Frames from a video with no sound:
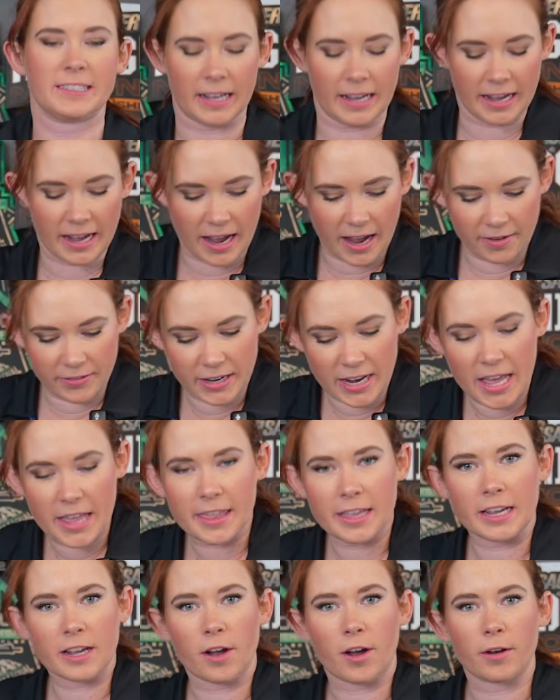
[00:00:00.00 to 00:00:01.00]
I have
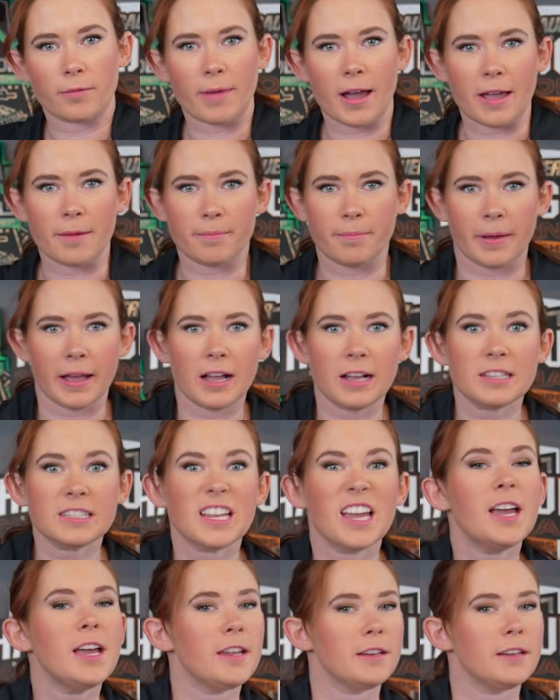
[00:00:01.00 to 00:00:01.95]
nothing on my belt,